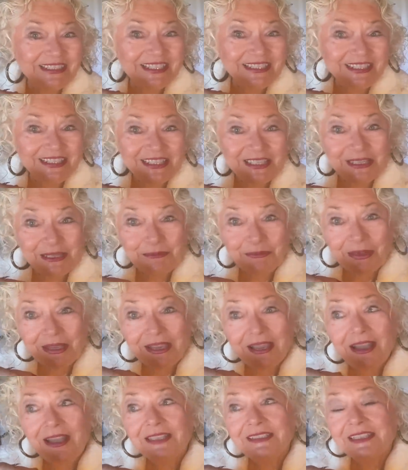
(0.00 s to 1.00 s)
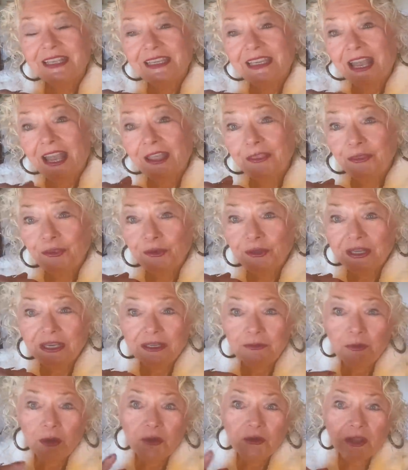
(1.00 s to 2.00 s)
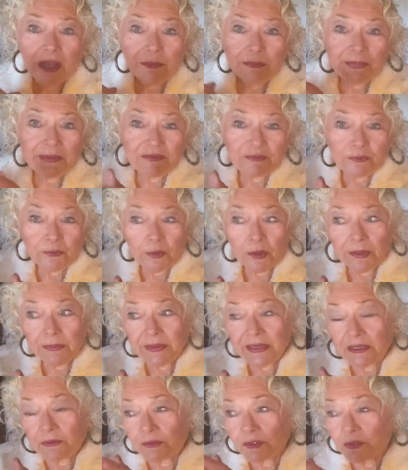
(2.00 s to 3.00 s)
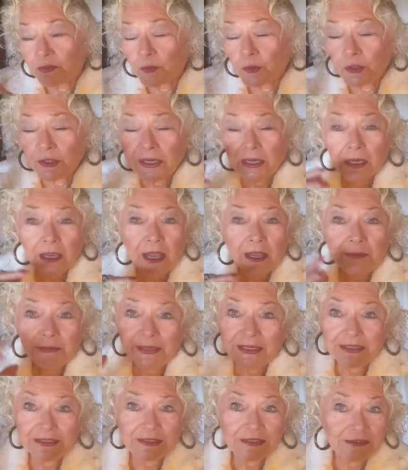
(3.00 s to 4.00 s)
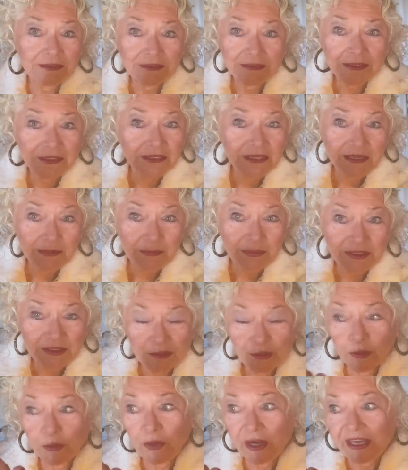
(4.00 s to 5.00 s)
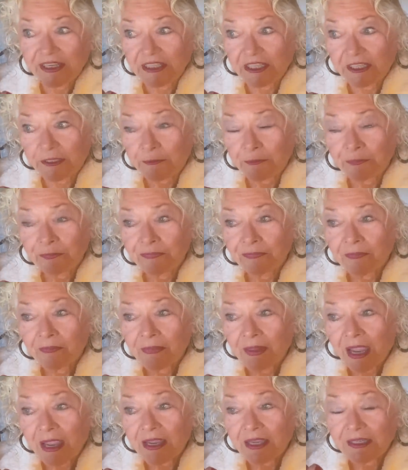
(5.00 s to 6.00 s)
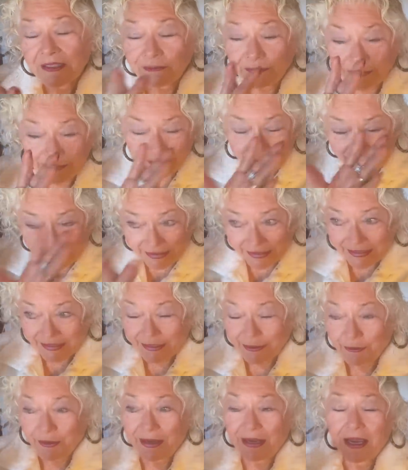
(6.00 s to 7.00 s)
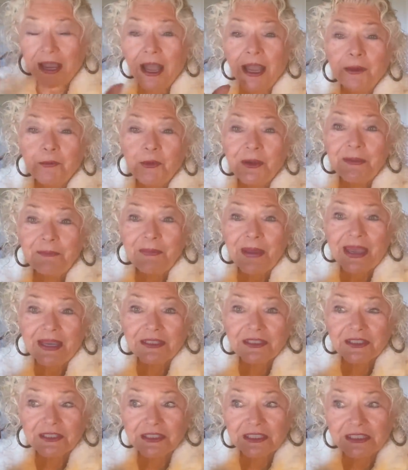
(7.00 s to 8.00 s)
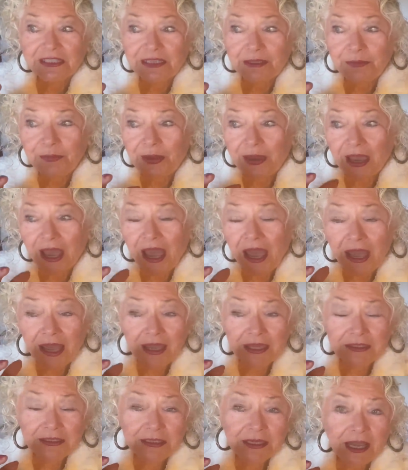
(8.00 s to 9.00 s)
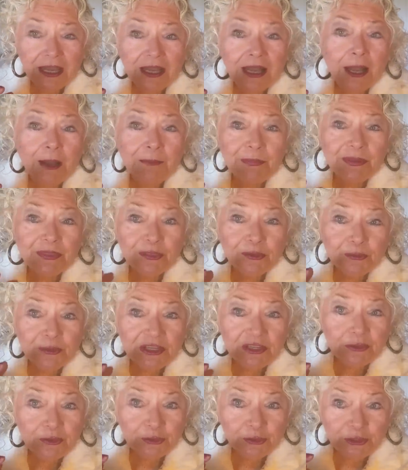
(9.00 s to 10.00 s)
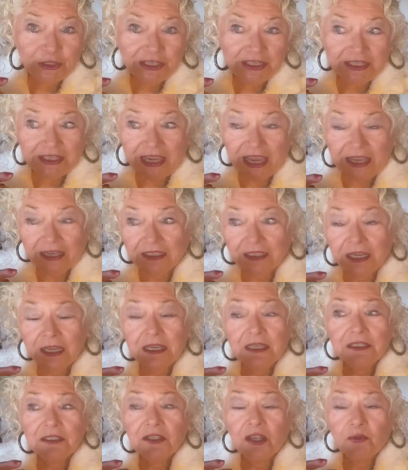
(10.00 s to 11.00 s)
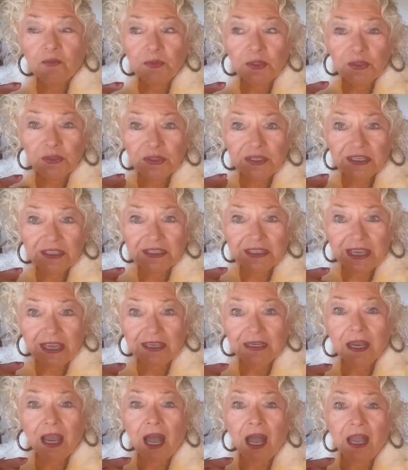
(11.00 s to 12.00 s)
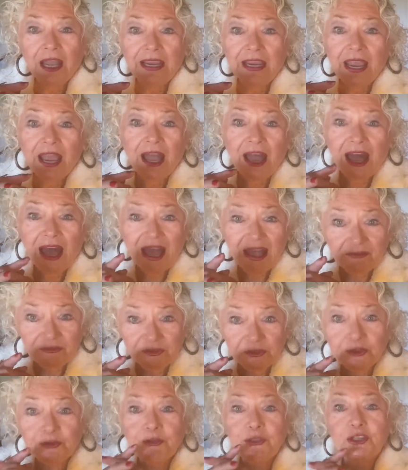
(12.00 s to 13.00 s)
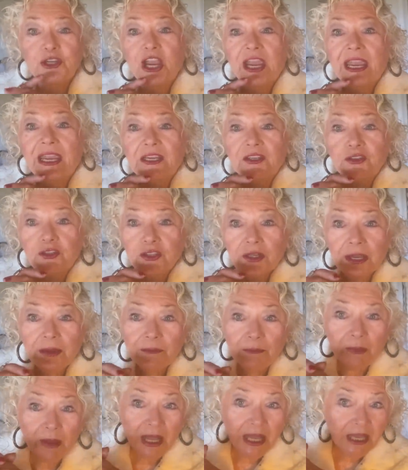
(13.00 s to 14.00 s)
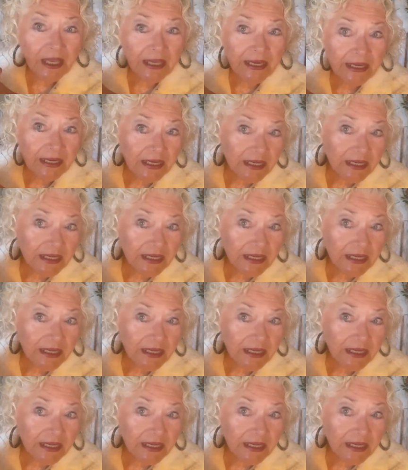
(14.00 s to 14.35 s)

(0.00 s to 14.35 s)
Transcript: to sleep. See, I thought he woke up before me. It was morning. I mean, sleeping's crazy. But anyway, I went back to sleep and up at 3:30 again. So Moose has said I have to change my